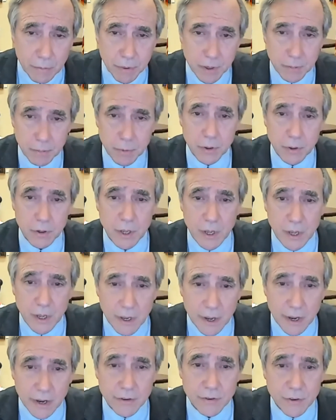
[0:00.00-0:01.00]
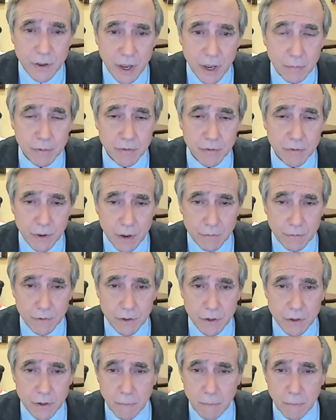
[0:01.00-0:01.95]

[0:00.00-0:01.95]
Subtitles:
people escape safely.